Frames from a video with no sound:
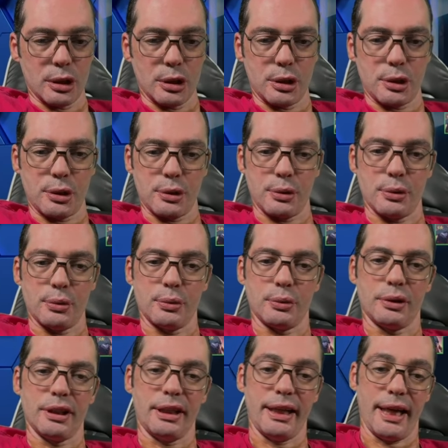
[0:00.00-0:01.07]
to
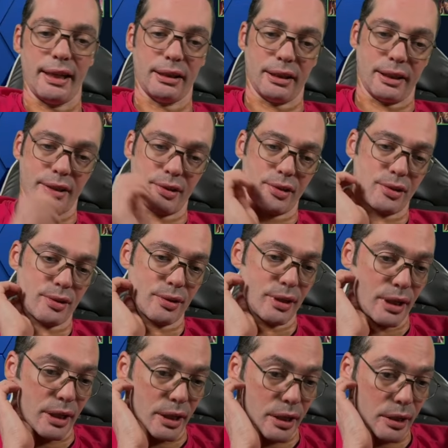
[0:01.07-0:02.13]
the Deadlands,
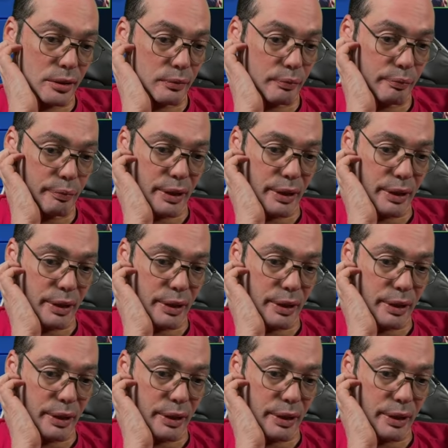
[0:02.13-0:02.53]
and